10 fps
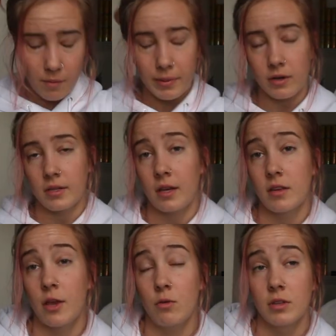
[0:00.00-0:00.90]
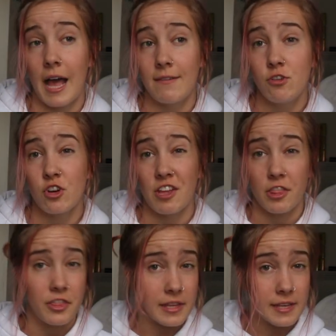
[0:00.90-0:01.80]
piercings. I use lavender and
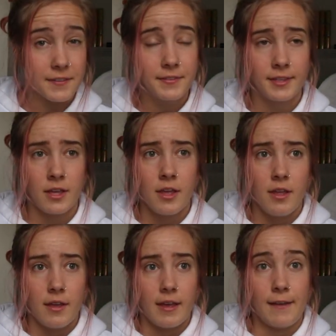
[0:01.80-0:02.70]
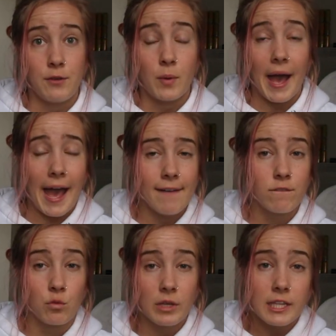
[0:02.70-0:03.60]
thieves. If you
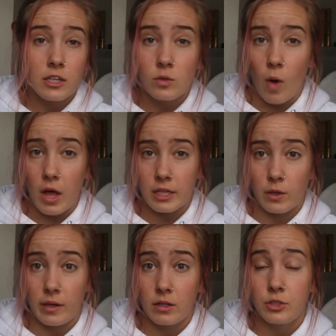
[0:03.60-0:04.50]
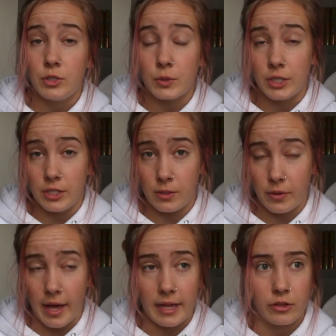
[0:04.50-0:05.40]
have really good quality oils, you can do
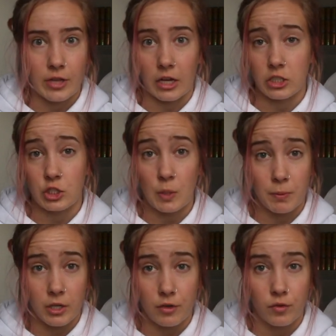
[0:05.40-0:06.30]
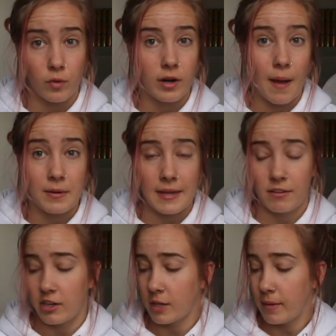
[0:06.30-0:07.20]
that. It's actually super good for it. I would
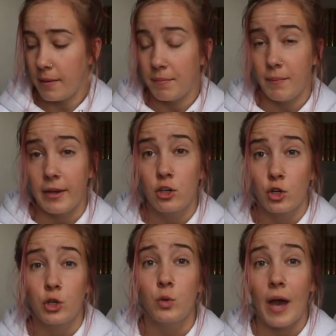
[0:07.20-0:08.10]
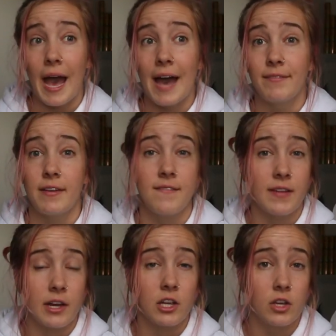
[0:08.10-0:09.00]
definitely recommend. But make sure you have a
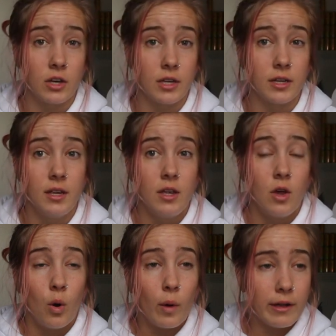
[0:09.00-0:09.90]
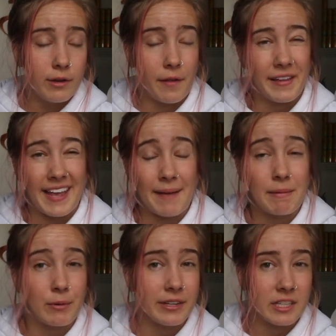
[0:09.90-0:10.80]
very good oil. Now, they can be
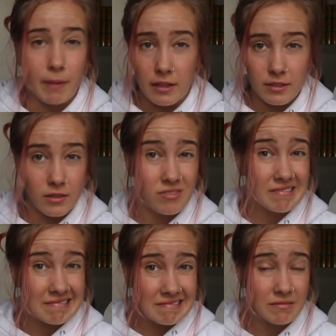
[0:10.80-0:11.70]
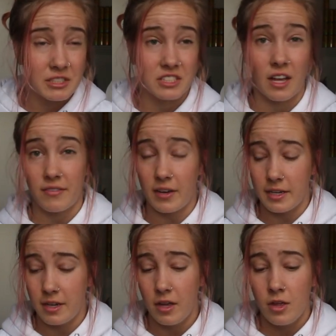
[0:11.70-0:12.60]
pretty expensive, which is not
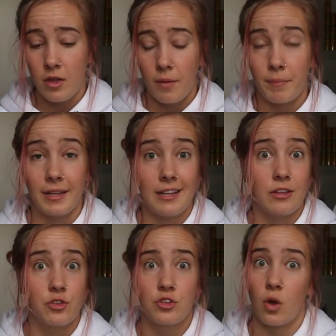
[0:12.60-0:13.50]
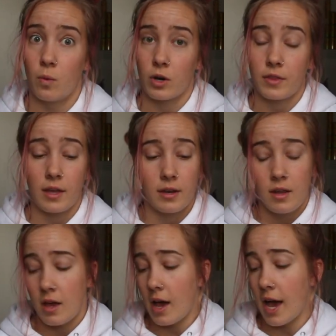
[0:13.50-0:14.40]
fun. But it's so worth it.
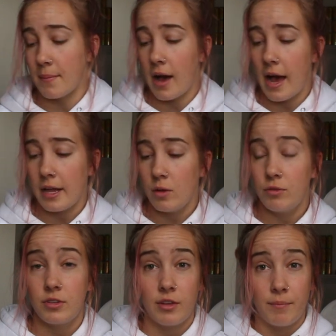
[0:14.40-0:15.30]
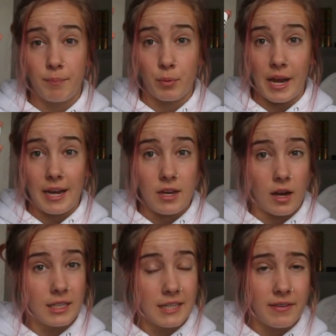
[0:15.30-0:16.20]
I use the brand
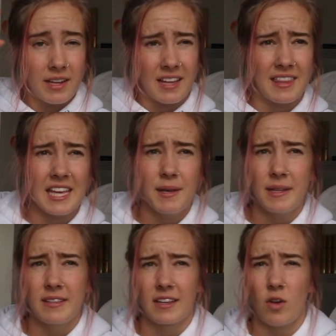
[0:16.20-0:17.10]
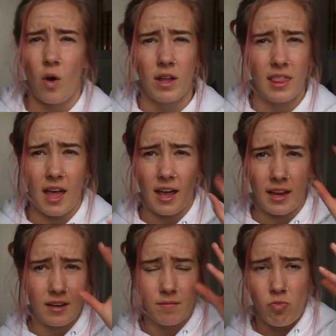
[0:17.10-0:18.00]
Young Living. I think it's, like, an
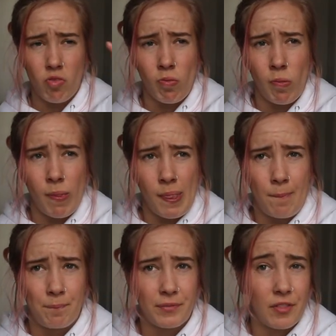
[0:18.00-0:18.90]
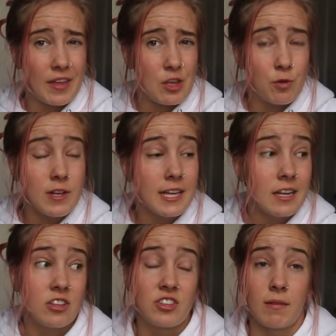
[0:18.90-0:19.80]
online thing. You can get
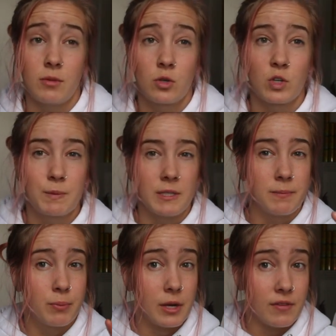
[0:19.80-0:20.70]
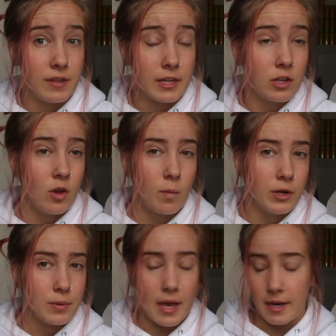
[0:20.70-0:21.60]
it in some stores, but it's pretty finicky on where
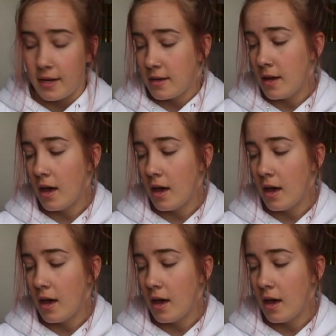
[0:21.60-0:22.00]
you get it.